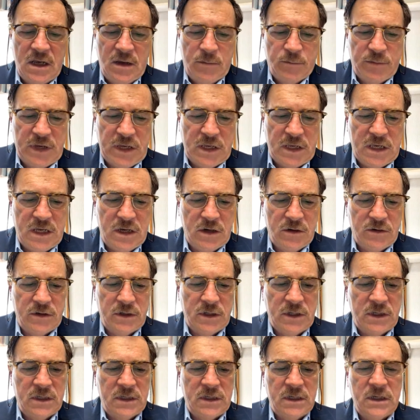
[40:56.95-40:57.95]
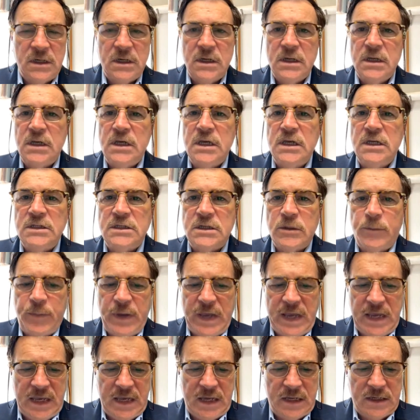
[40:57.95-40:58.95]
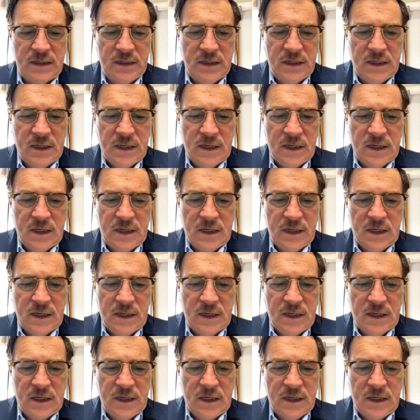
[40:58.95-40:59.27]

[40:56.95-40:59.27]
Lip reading: But here in Japan,